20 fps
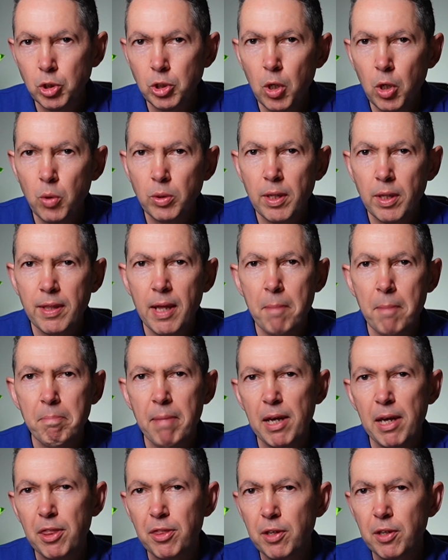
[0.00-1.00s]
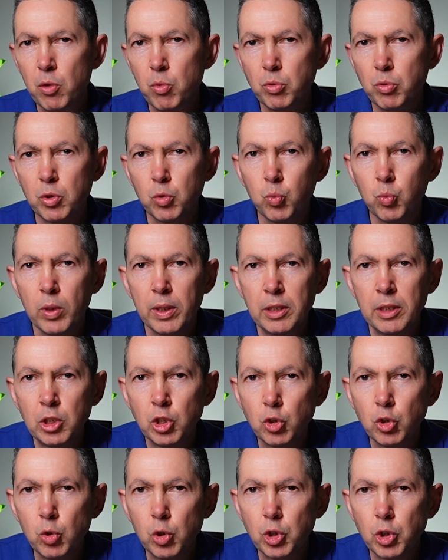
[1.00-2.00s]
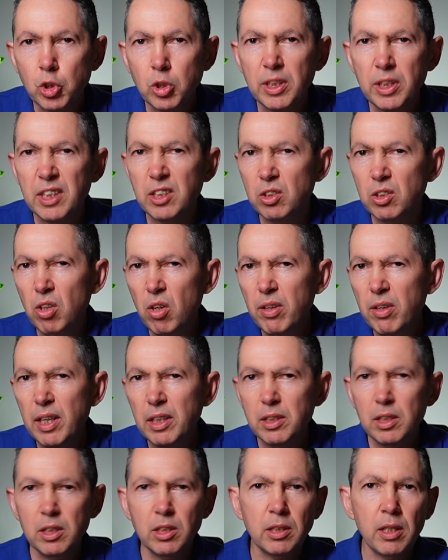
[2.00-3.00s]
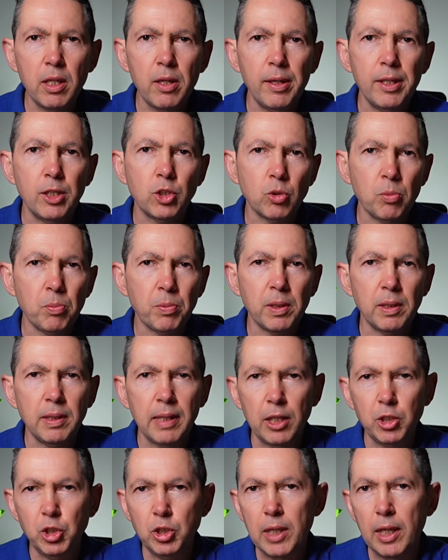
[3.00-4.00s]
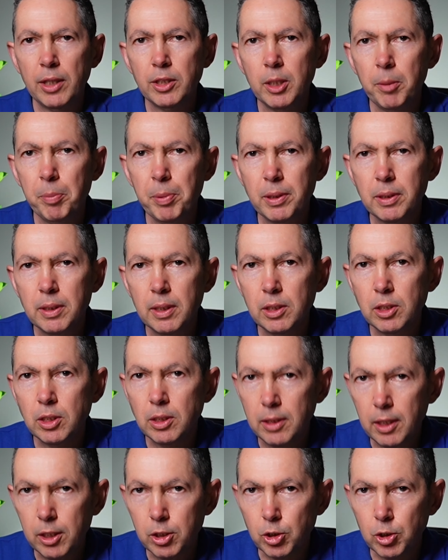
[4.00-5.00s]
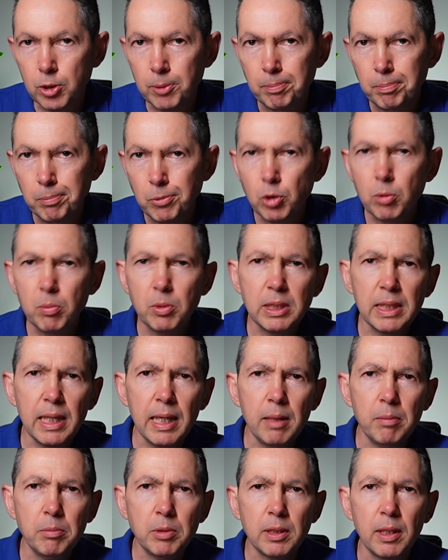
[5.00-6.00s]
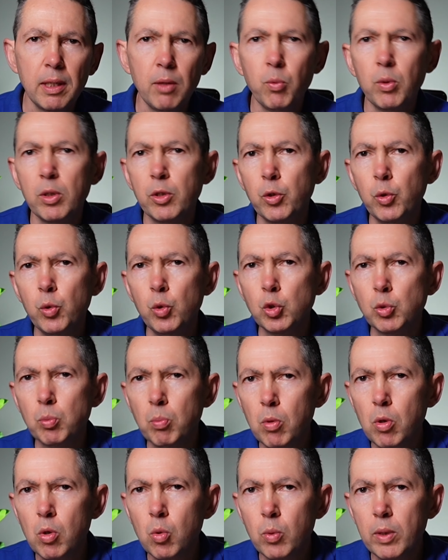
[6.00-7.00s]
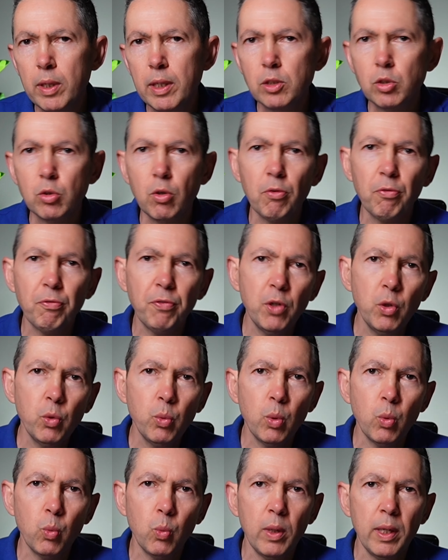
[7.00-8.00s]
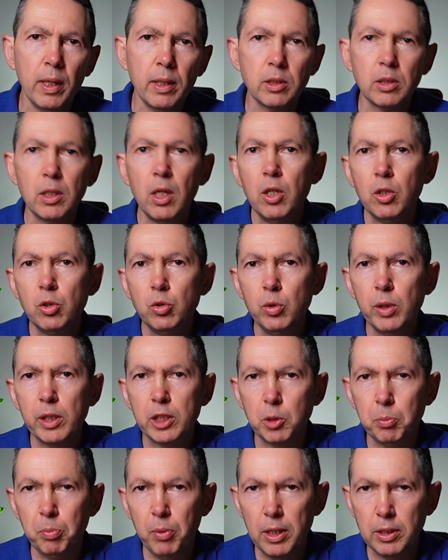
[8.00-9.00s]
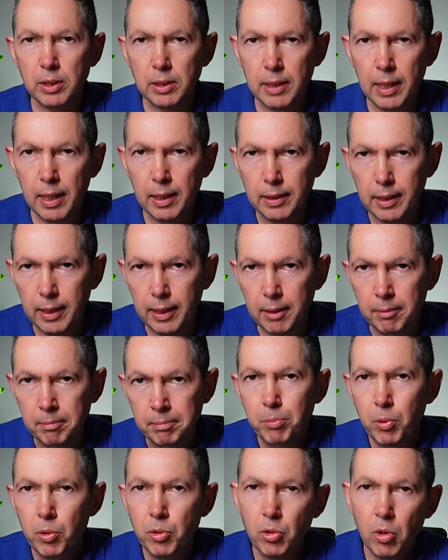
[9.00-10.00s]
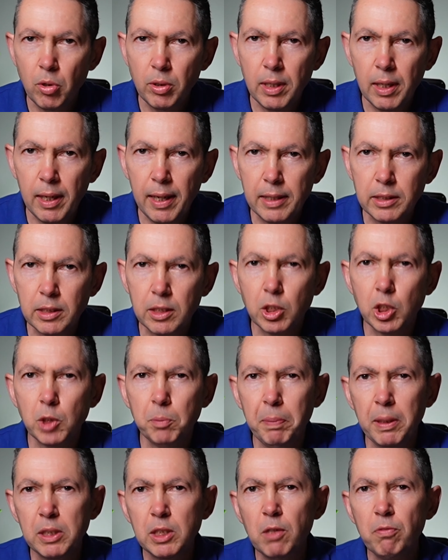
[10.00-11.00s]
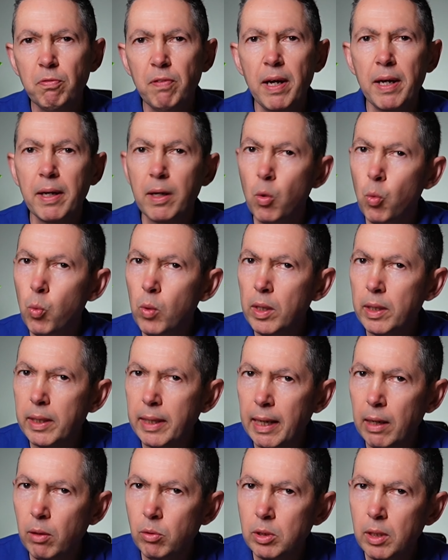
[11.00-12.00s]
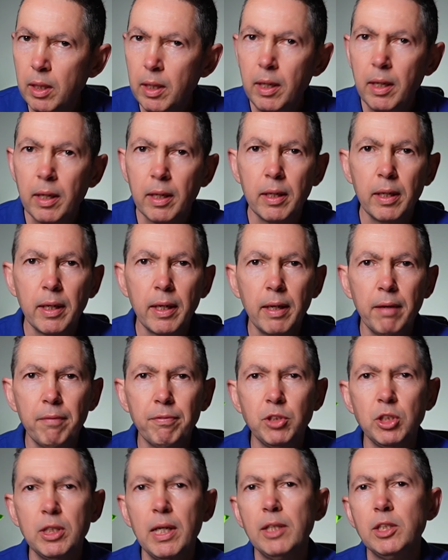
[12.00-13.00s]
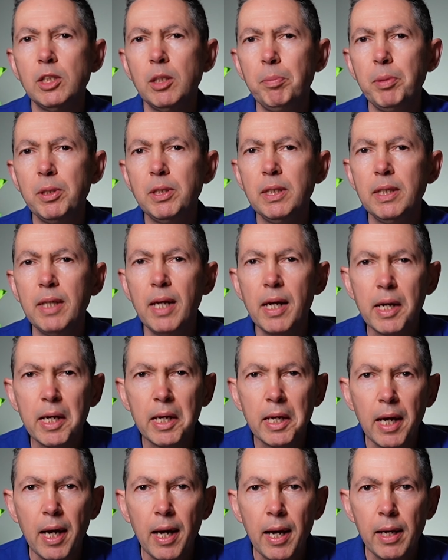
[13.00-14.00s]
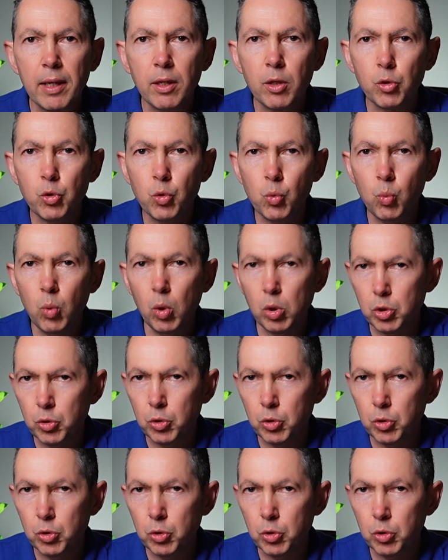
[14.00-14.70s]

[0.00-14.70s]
note that my 300-word instruction is not necessarily something that ChatGPT sticks to. Sometimes it will use more words or fewer words to express an idea, but nonetheless, specifying a word count can give ChatGPT a guide to what's